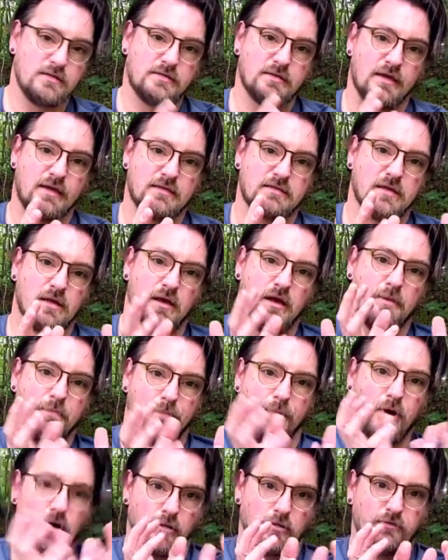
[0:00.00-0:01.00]
it's a
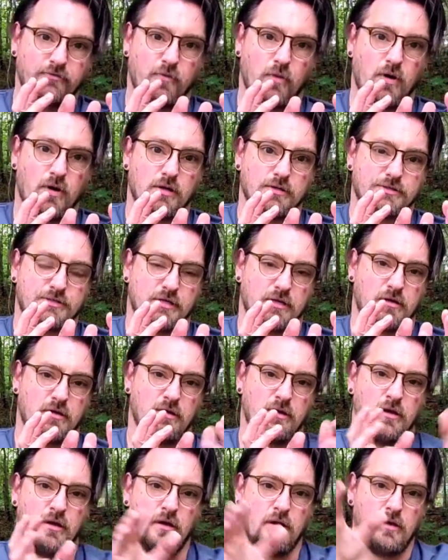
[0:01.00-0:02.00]
bowl of water
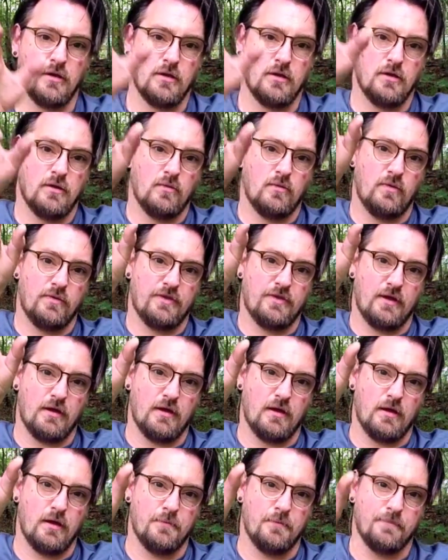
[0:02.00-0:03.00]
with
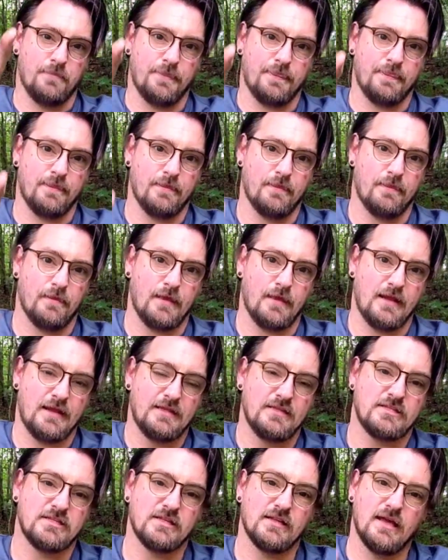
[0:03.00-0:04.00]
an
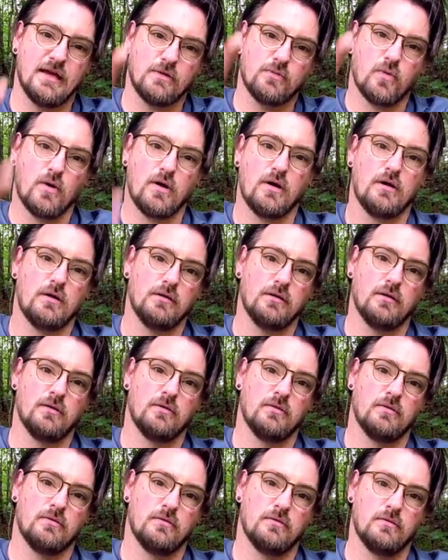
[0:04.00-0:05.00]
insulated wall
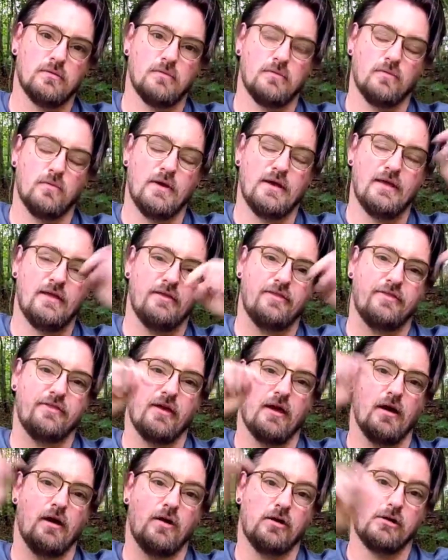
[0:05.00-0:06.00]
with
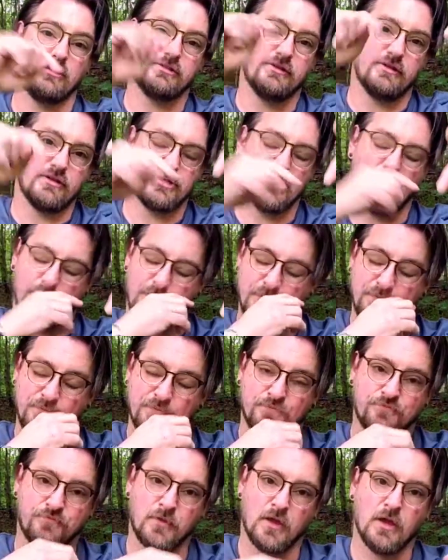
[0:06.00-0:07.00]
holes at the top.
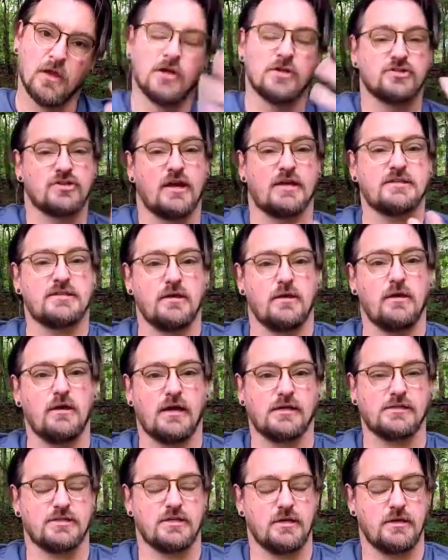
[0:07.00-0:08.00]
So as
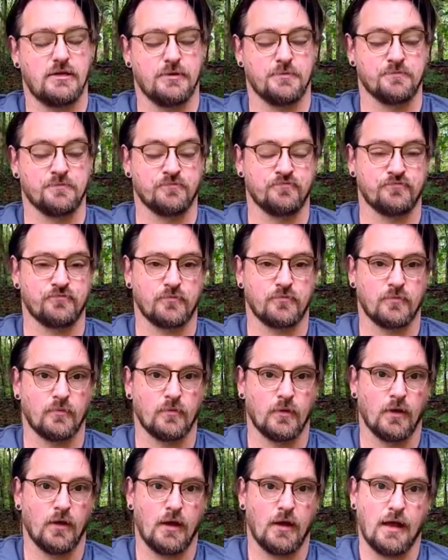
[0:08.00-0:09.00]
the
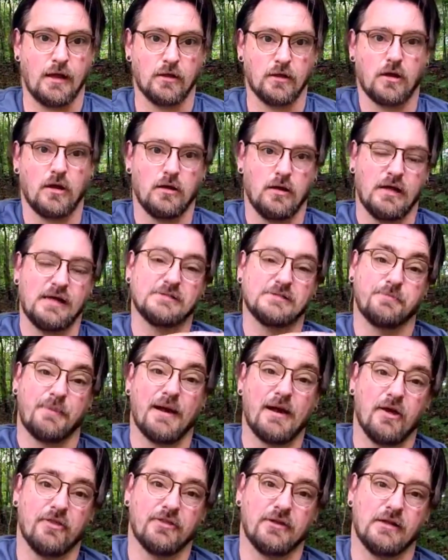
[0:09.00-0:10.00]

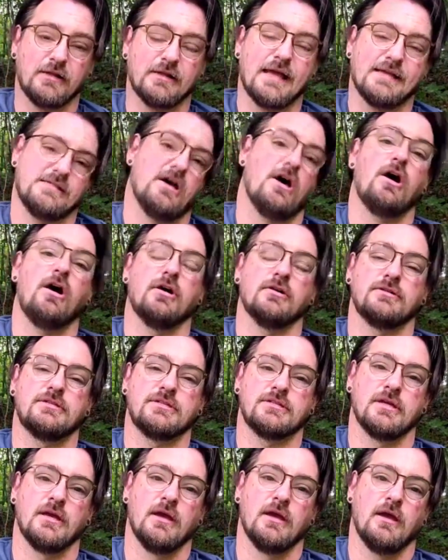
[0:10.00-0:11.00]
bioethanol gets
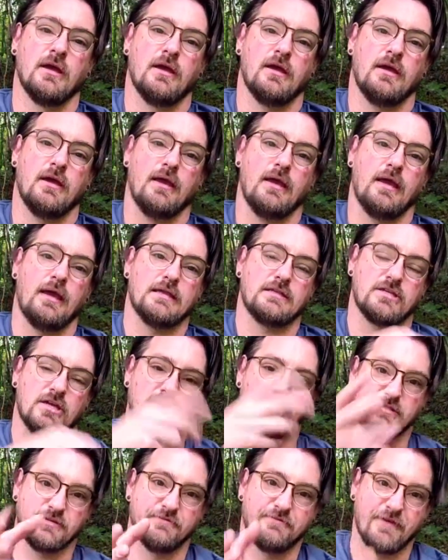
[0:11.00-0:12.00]
hot, it
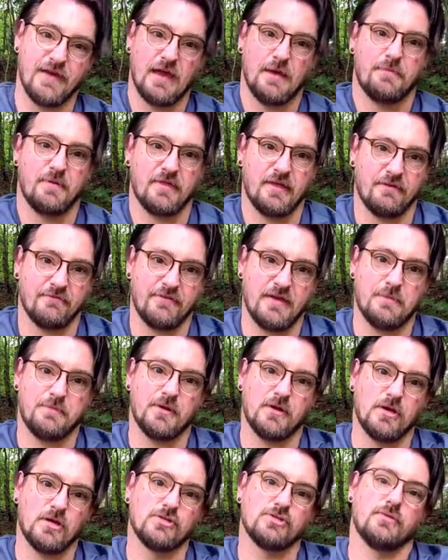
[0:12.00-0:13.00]
turns to vapour. That vapour
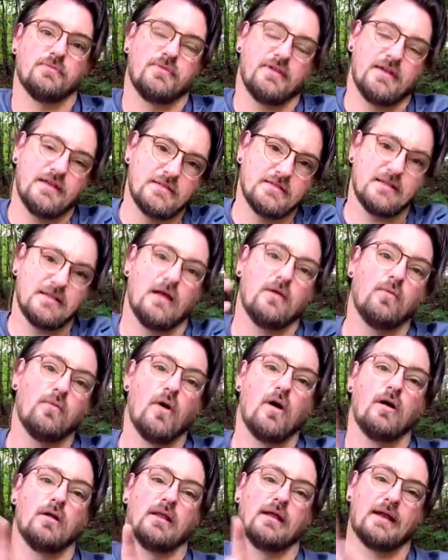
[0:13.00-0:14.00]
goes up the insulated
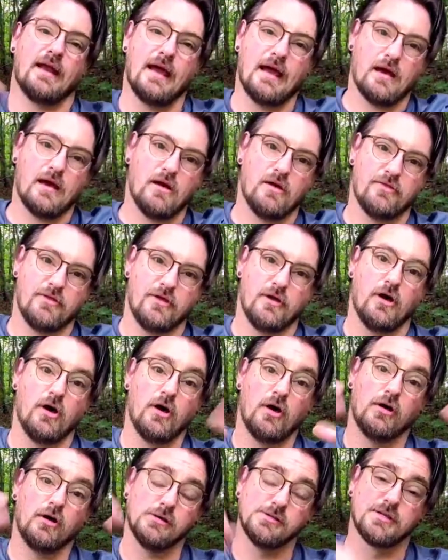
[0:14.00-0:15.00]
wall and out of the
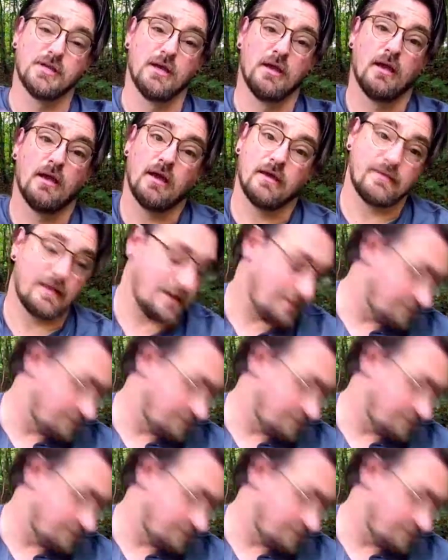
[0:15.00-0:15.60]
holes, and then it